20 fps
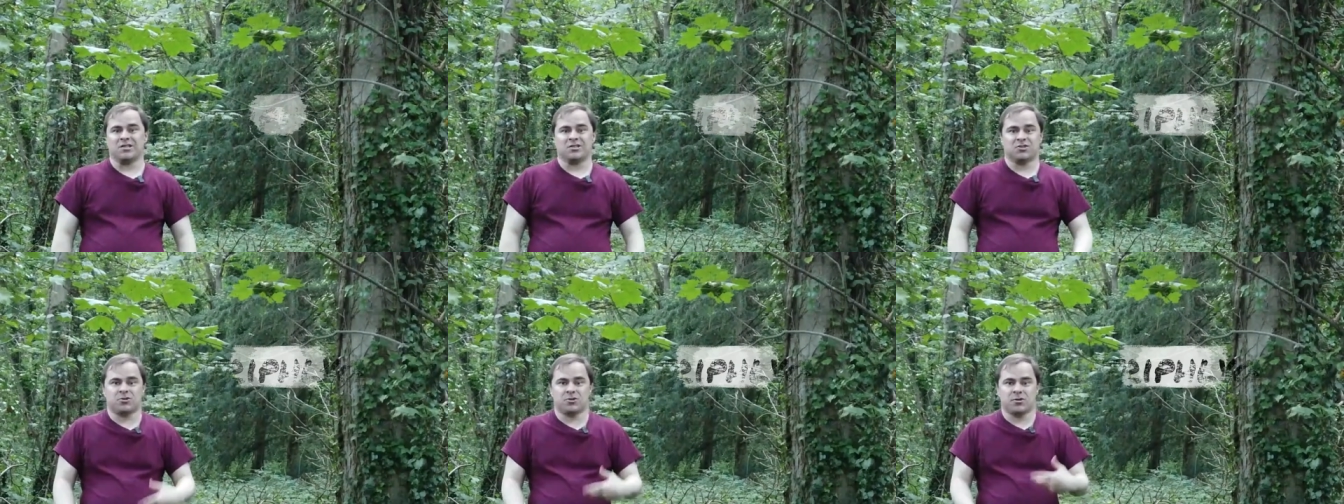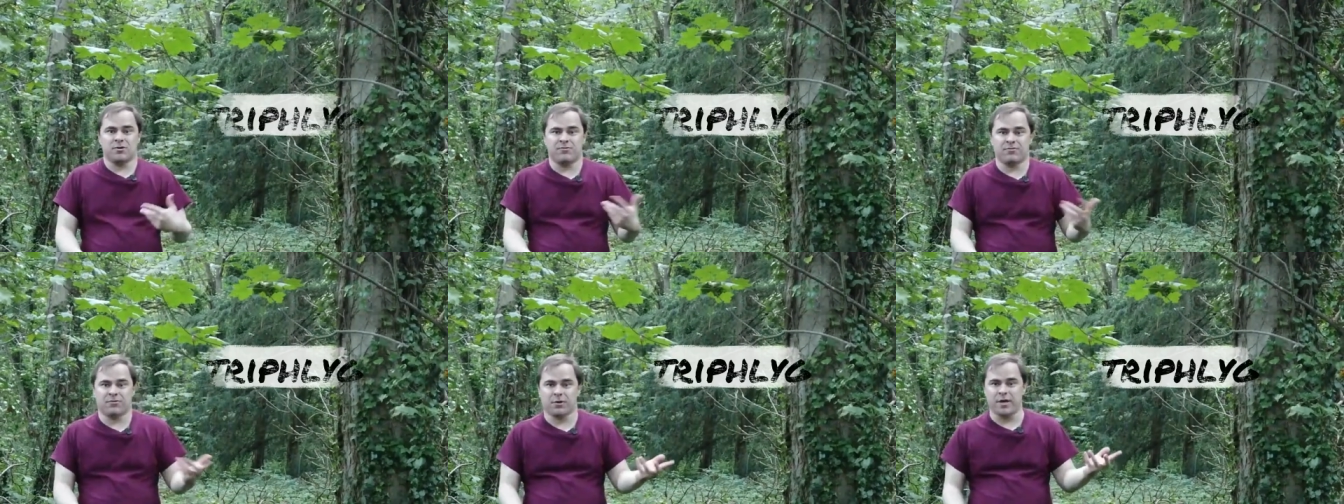
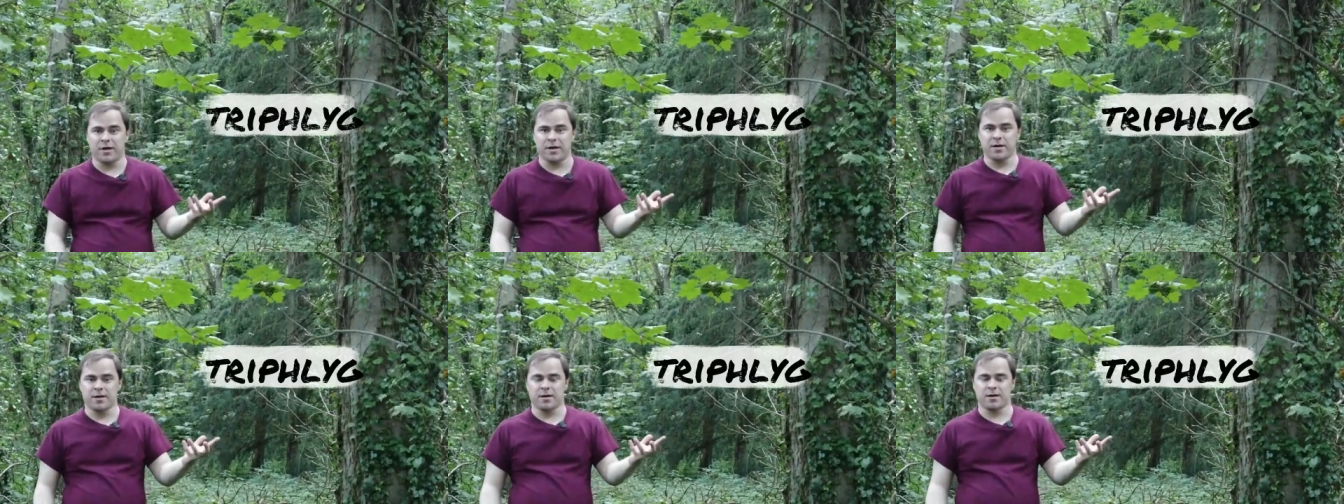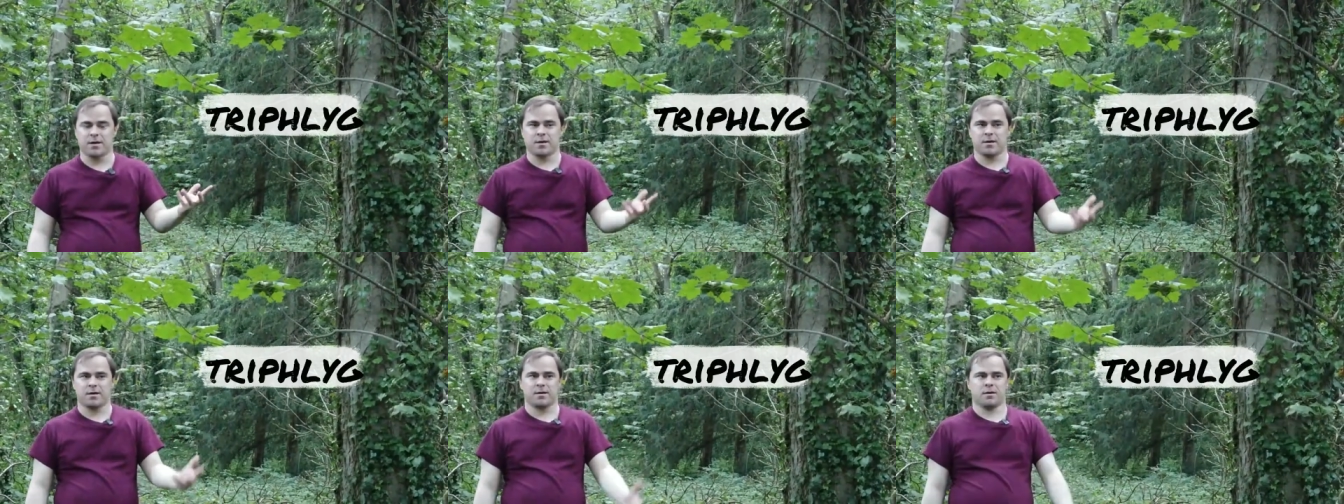
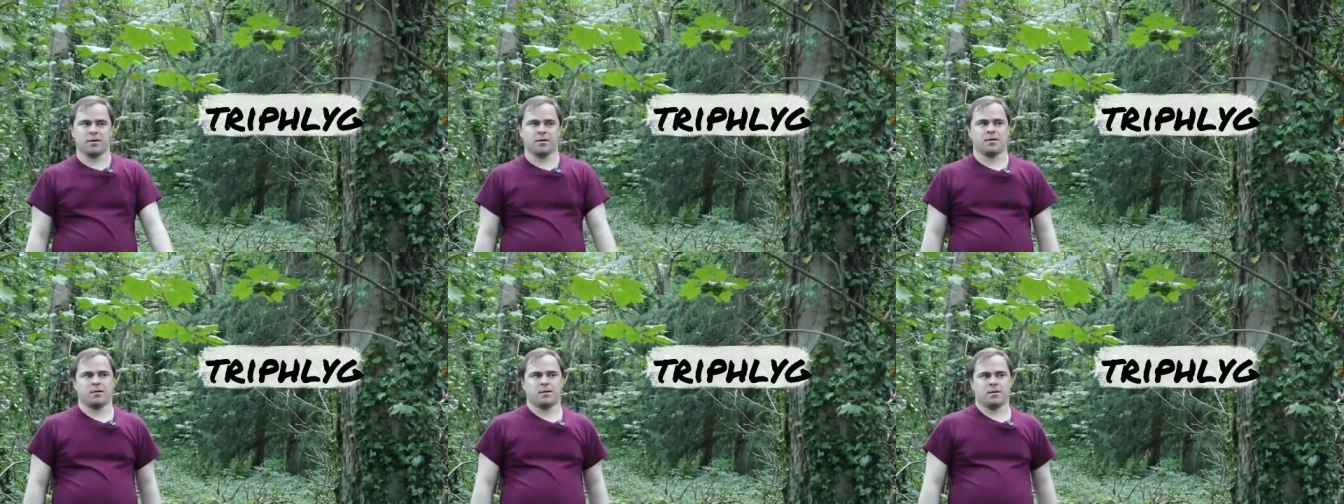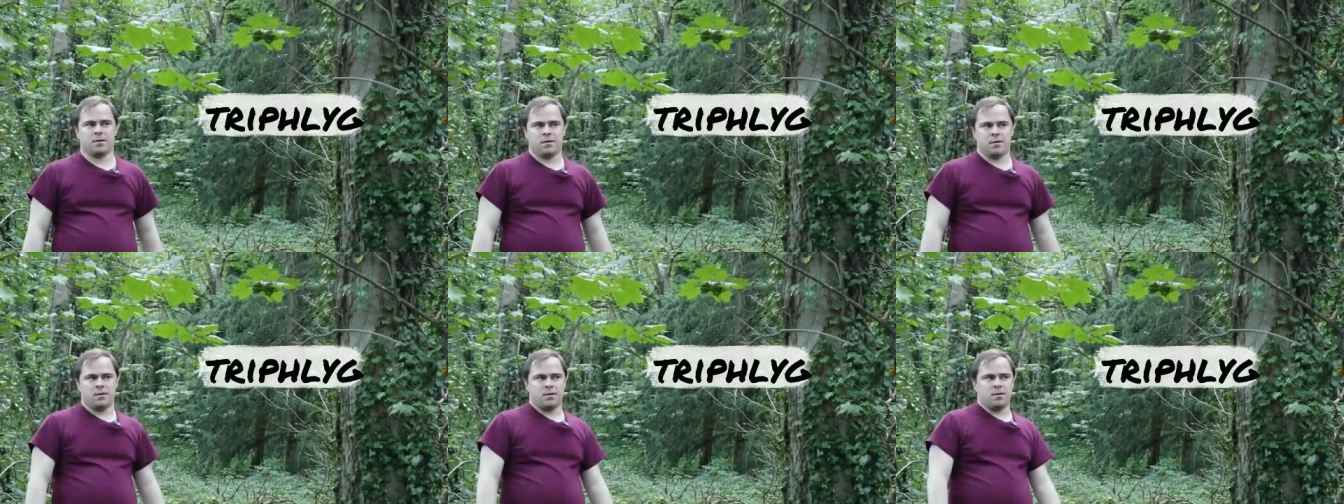triflig,
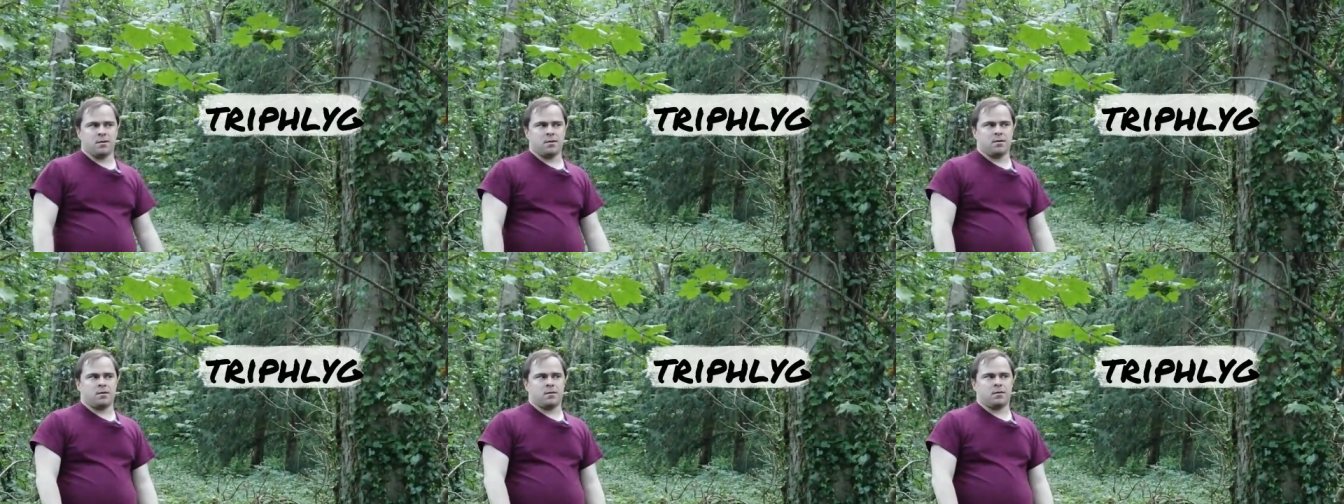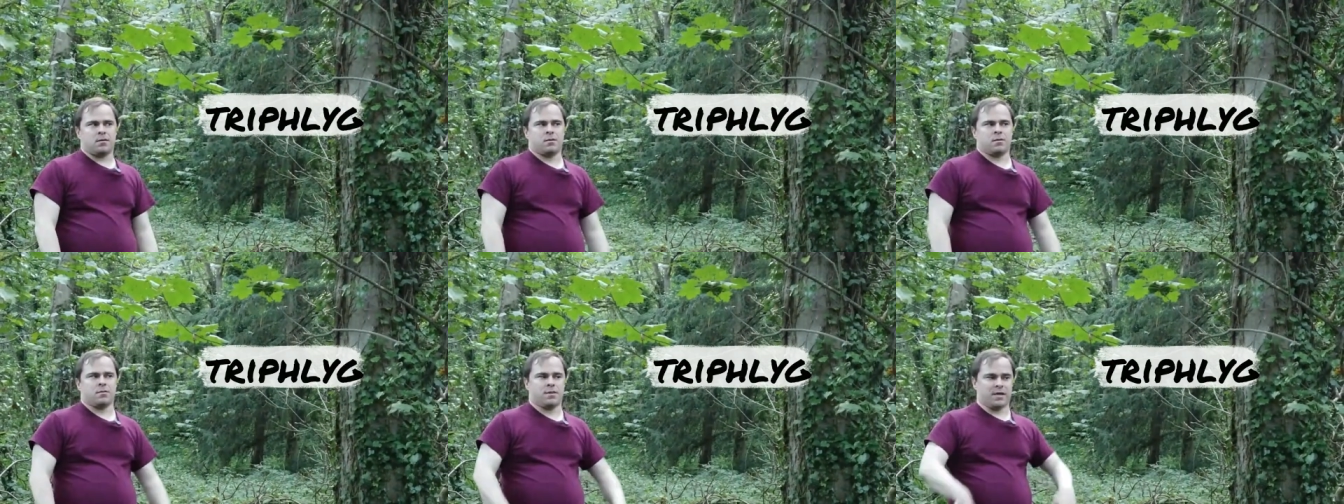
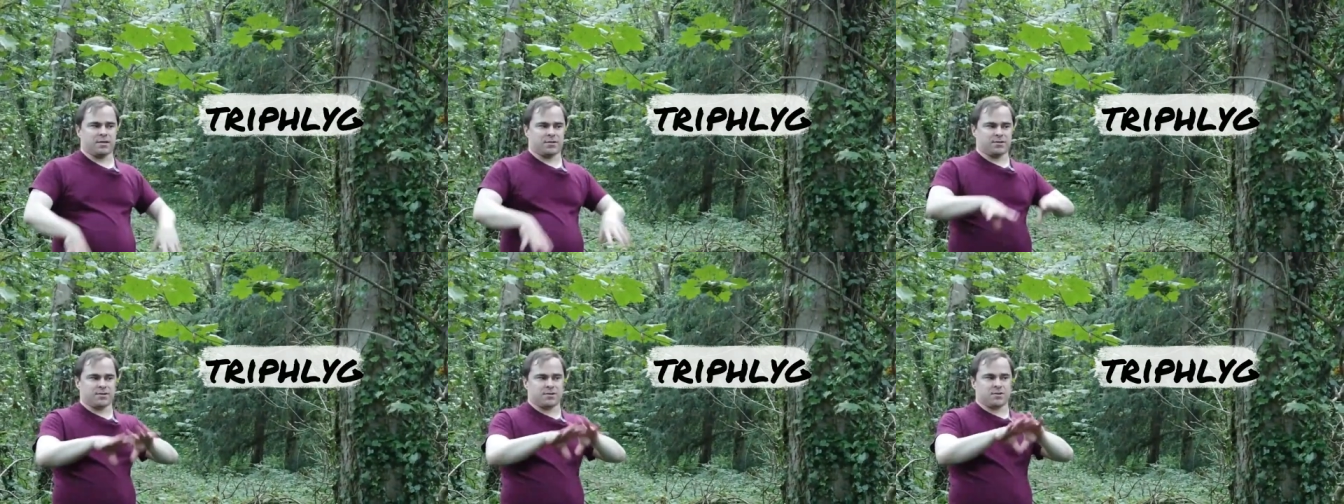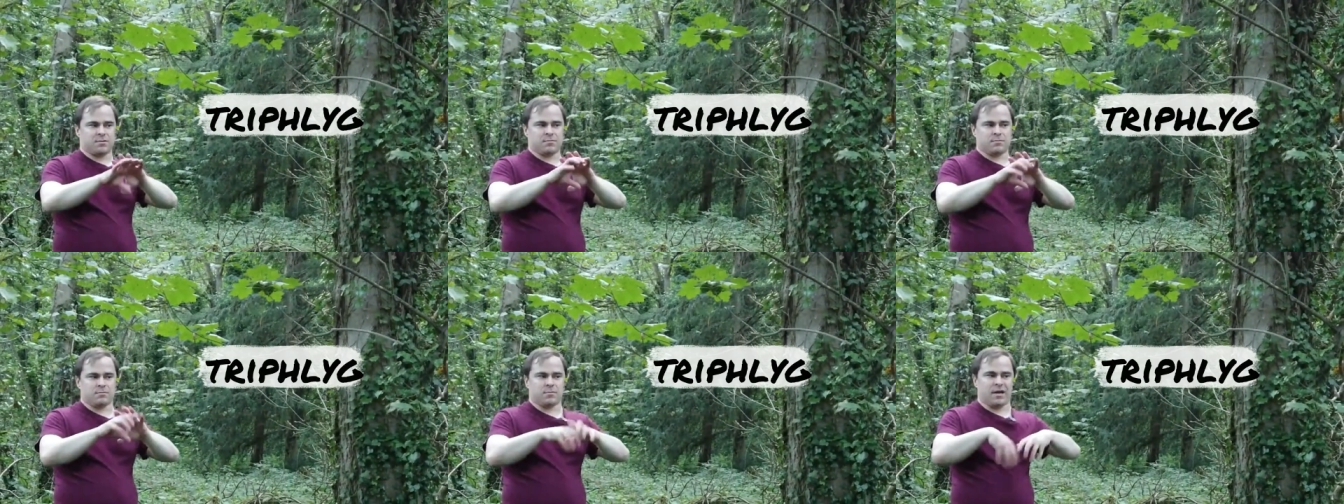
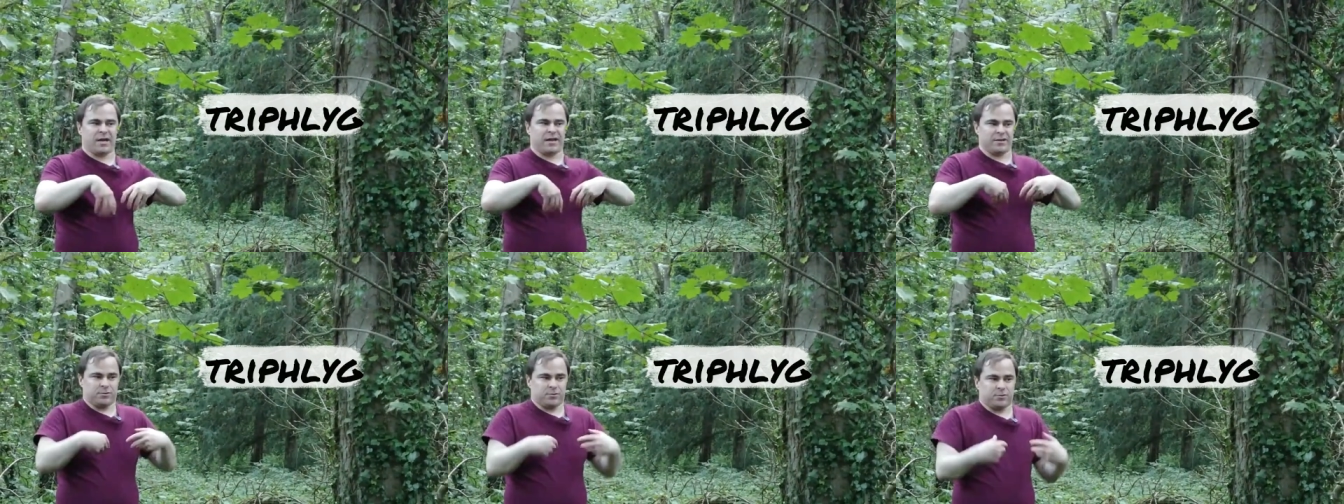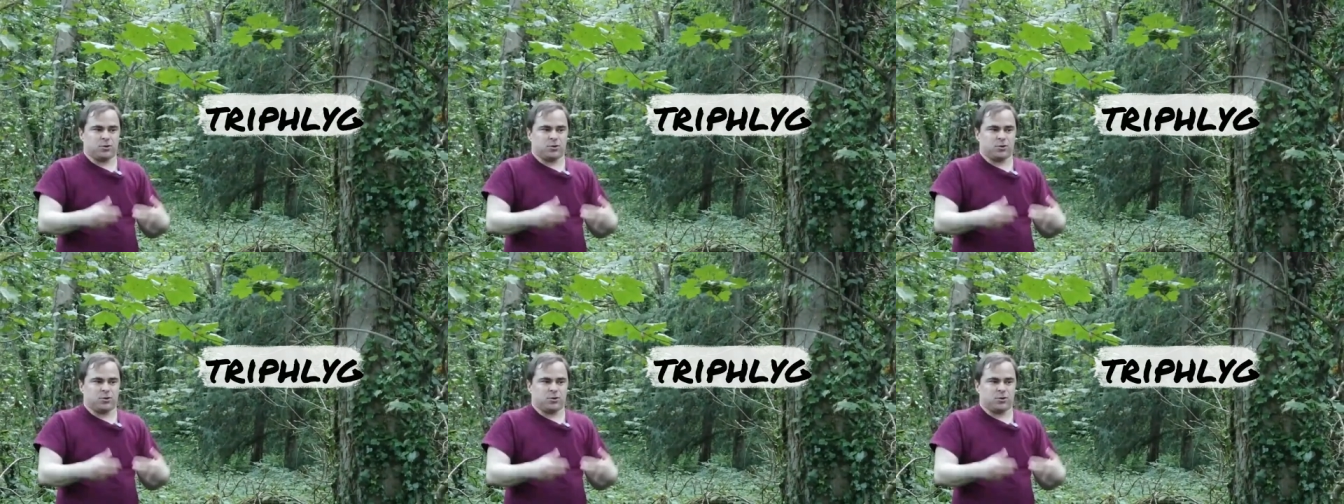that's like